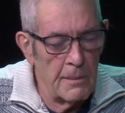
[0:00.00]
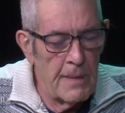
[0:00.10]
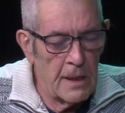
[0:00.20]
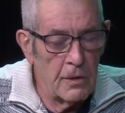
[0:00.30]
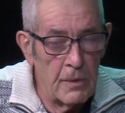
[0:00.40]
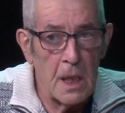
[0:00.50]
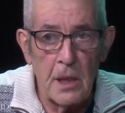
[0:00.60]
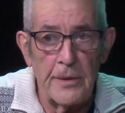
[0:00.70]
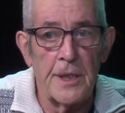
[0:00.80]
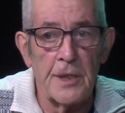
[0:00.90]

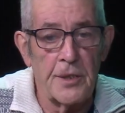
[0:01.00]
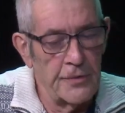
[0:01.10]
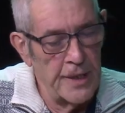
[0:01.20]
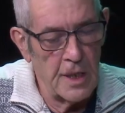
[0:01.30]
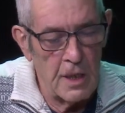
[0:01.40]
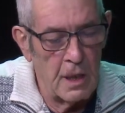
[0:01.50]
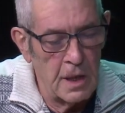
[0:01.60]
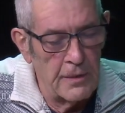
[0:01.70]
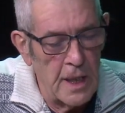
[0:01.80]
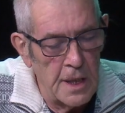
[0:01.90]
marijuana industry in
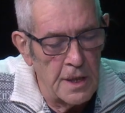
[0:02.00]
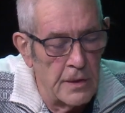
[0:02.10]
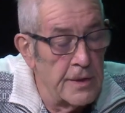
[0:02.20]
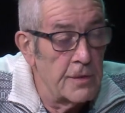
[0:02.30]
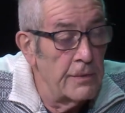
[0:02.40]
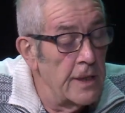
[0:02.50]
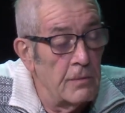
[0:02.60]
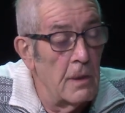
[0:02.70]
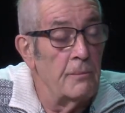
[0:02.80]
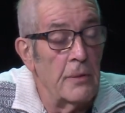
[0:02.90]
Colorado has raised
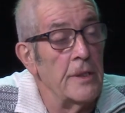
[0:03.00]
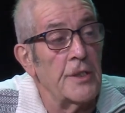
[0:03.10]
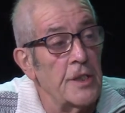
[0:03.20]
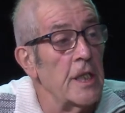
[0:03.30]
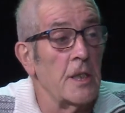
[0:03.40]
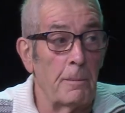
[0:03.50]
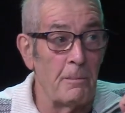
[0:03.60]
$1.6